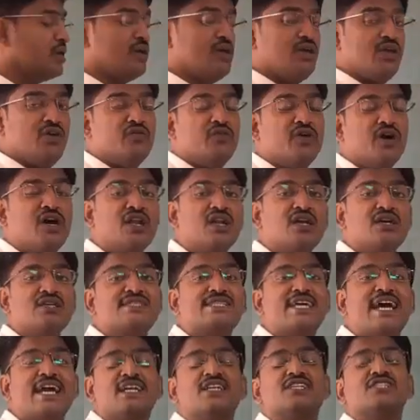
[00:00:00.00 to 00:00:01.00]
your
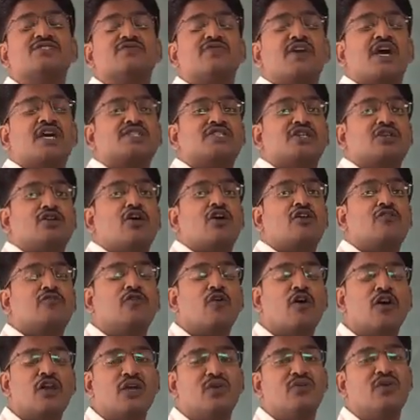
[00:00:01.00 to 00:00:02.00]
satisfaction or
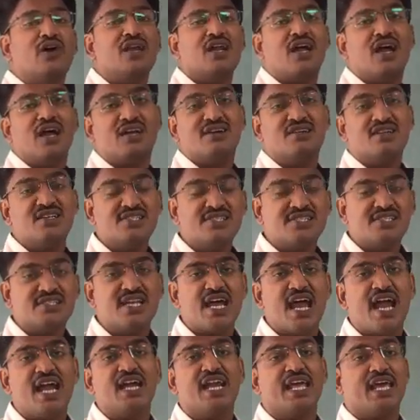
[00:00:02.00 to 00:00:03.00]
for your
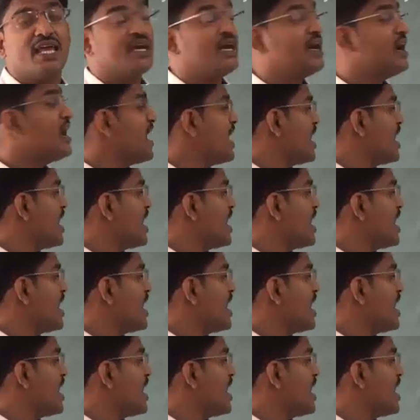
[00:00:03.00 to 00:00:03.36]
understanding,